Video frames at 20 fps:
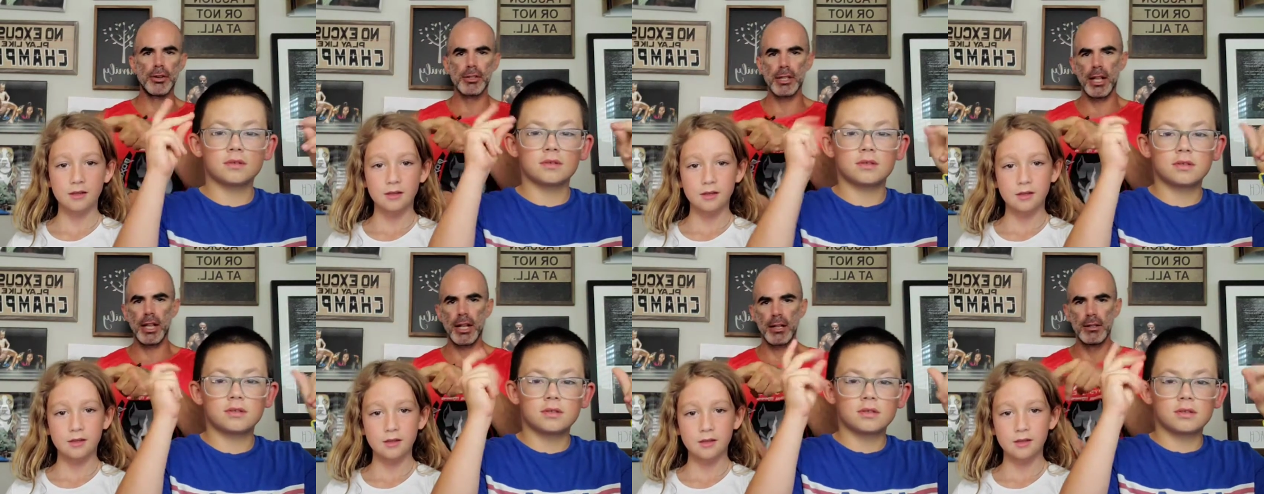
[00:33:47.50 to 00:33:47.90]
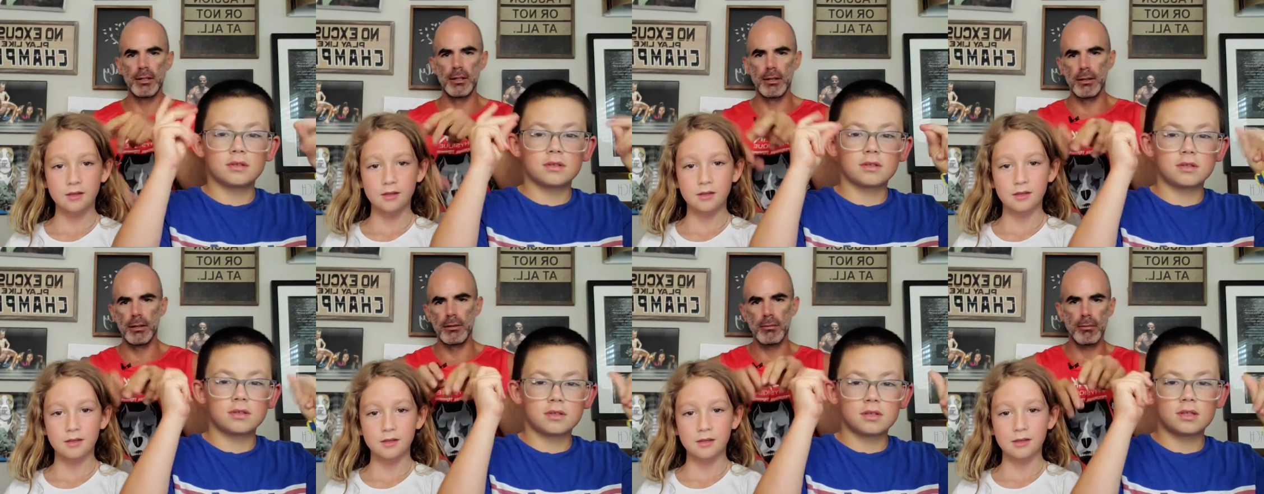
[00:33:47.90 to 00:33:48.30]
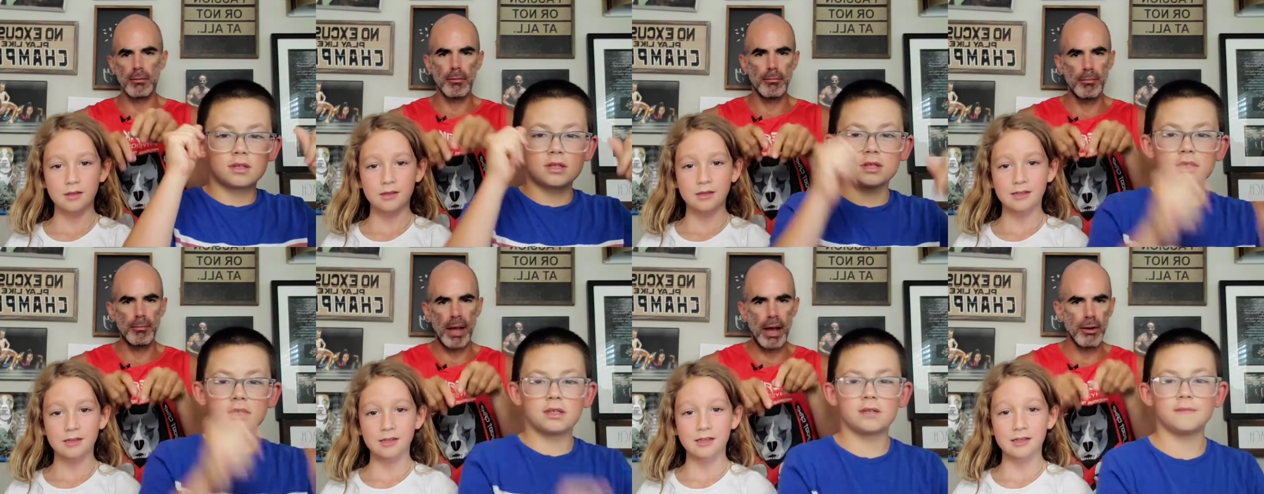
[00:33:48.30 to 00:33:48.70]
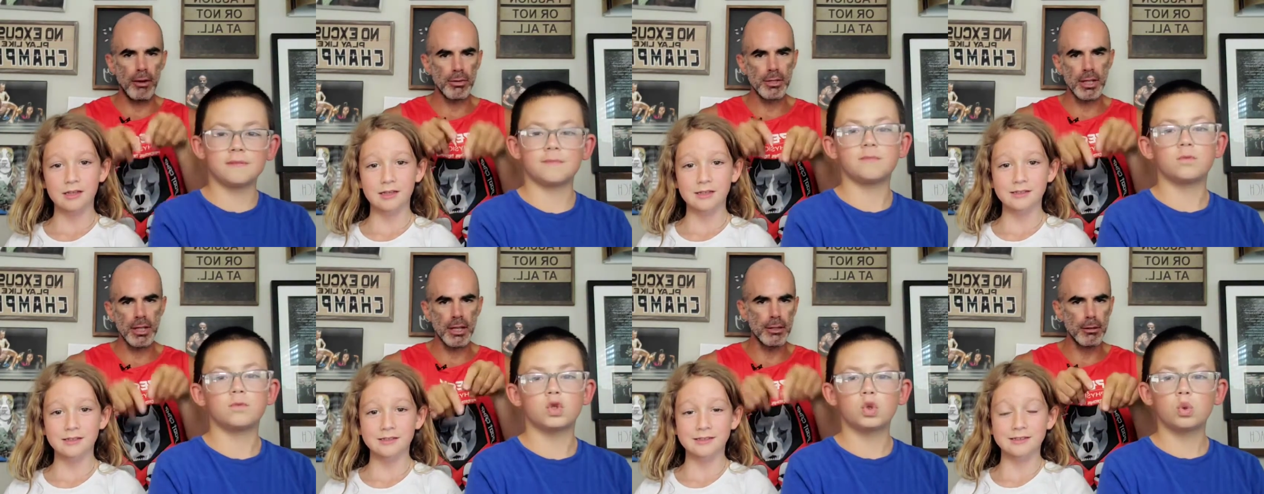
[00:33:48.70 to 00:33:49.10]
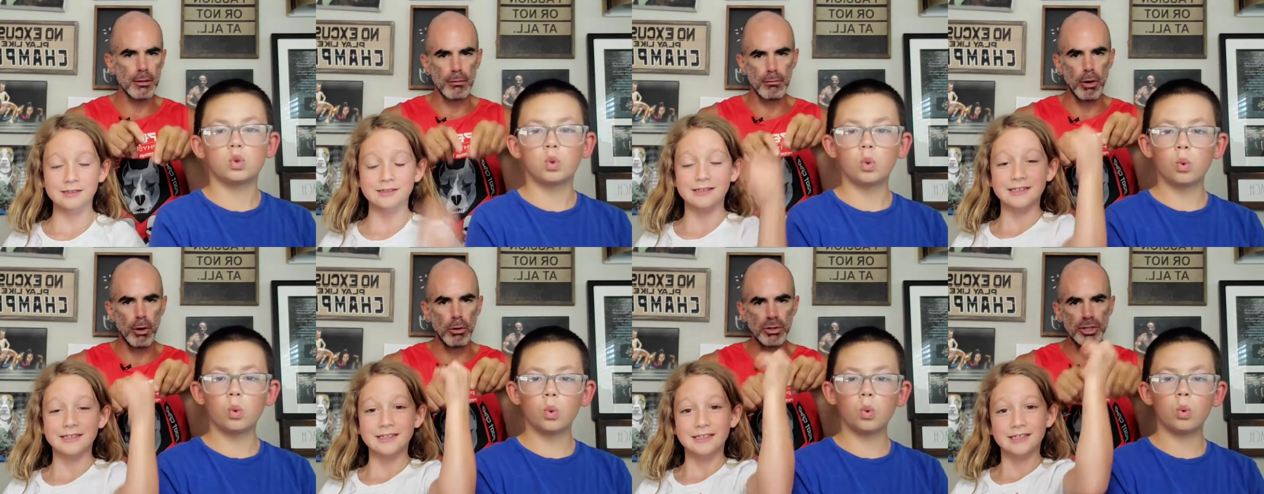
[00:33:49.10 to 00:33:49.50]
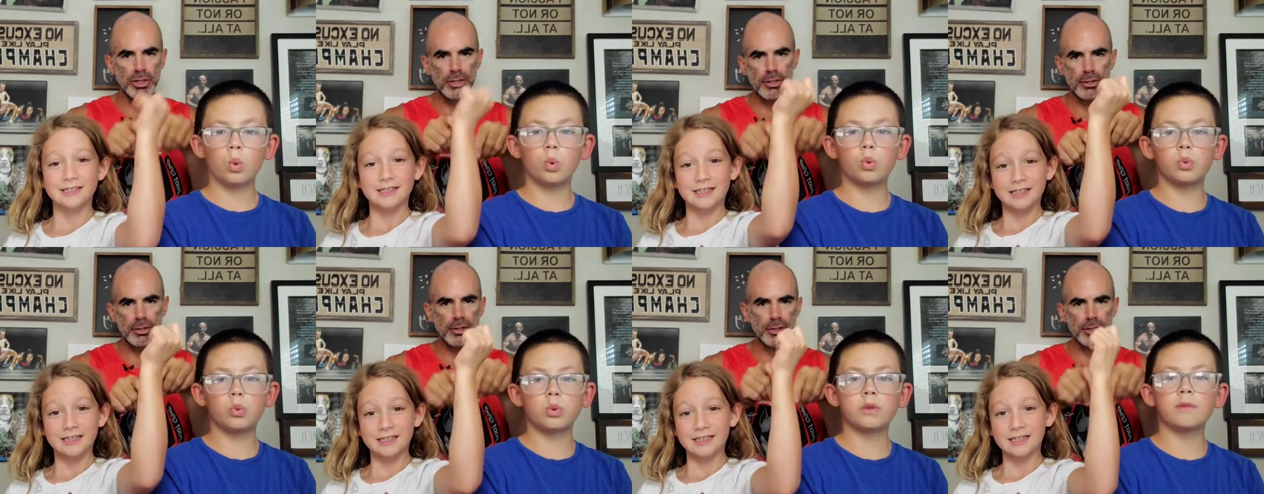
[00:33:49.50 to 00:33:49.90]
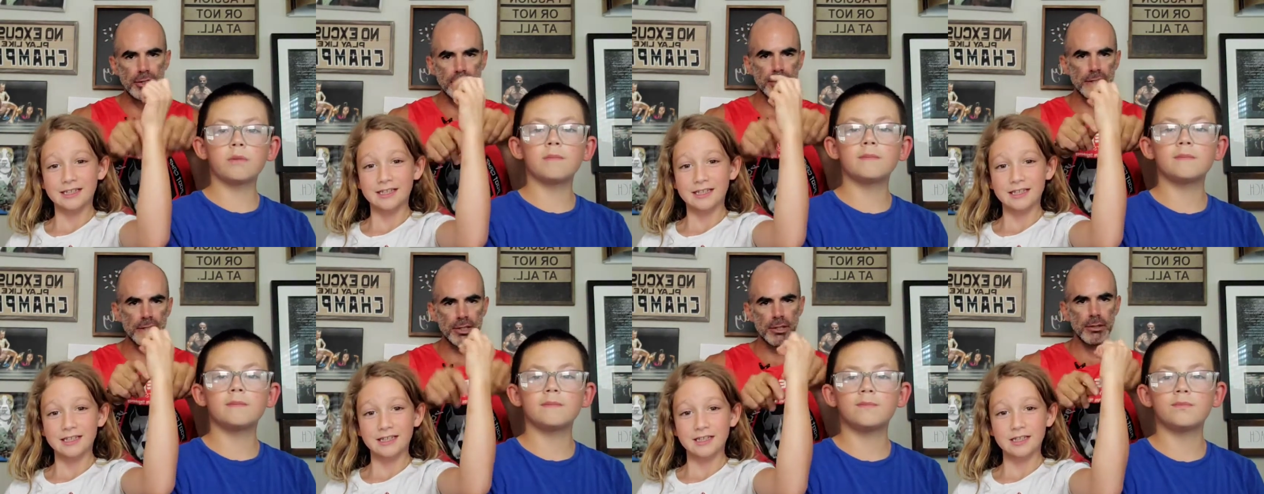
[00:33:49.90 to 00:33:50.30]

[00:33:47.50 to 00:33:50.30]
Speaker 1: are like a little mouse, like a little roach